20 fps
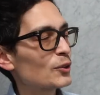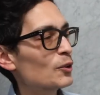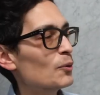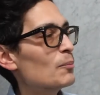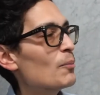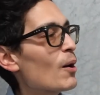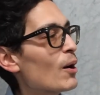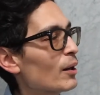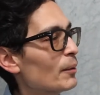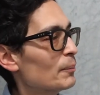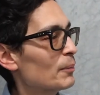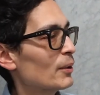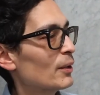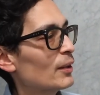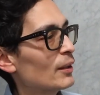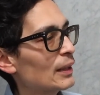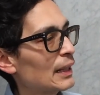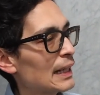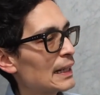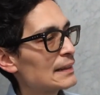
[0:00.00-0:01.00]
So
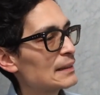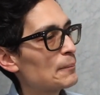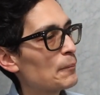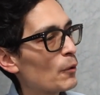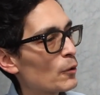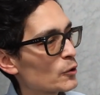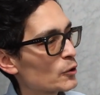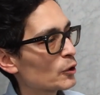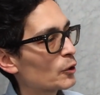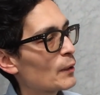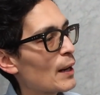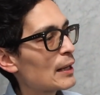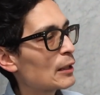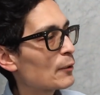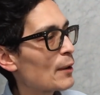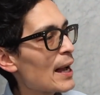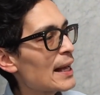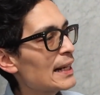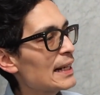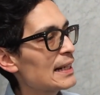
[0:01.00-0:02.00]
marble, as opposed to
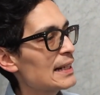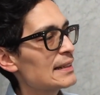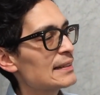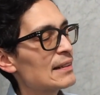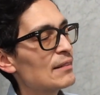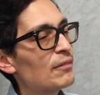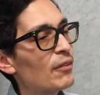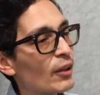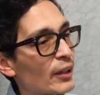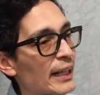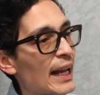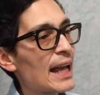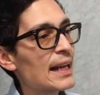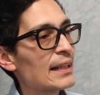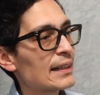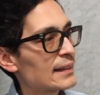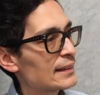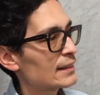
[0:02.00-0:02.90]
granite, is a volcanic